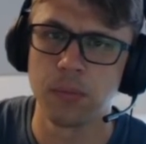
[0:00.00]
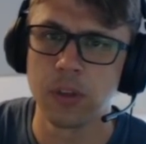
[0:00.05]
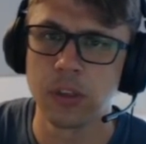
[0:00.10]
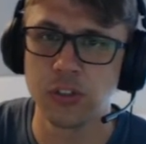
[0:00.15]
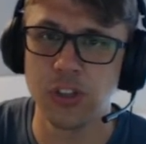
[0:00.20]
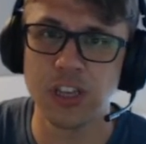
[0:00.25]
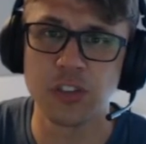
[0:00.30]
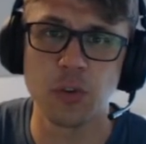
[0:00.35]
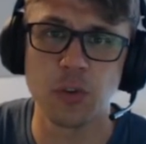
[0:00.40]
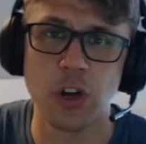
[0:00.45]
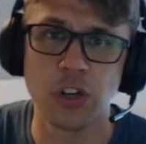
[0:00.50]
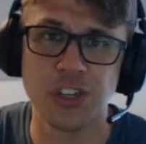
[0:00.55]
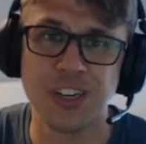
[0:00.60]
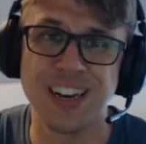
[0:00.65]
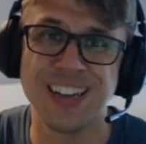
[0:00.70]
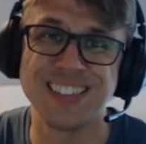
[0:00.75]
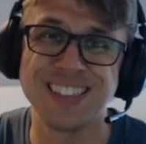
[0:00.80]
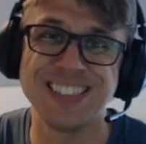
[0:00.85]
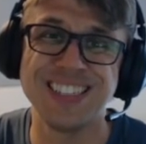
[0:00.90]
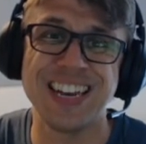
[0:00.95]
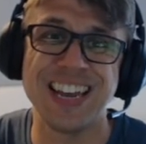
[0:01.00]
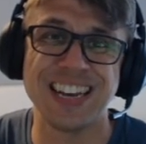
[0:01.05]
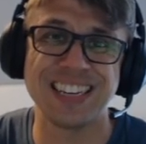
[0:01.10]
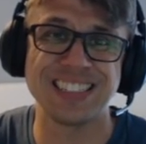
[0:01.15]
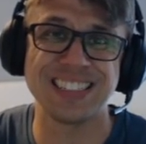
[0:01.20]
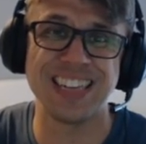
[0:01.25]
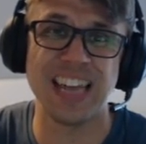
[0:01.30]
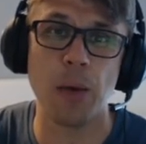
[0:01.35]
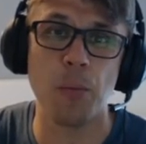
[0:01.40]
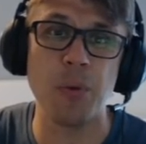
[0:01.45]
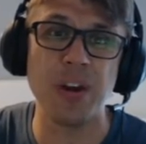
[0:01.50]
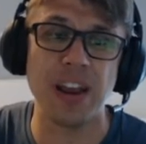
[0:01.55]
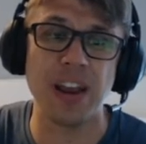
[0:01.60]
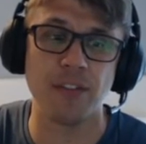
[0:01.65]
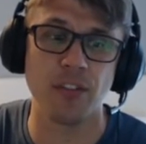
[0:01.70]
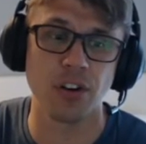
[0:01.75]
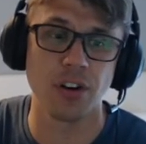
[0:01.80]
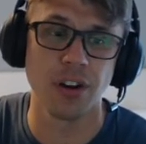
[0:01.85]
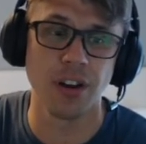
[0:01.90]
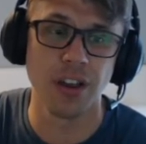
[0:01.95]
So thanks for watching, and I'll see you next time,
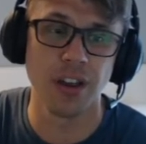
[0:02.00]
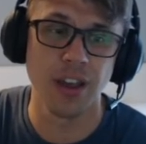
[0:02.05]
whenever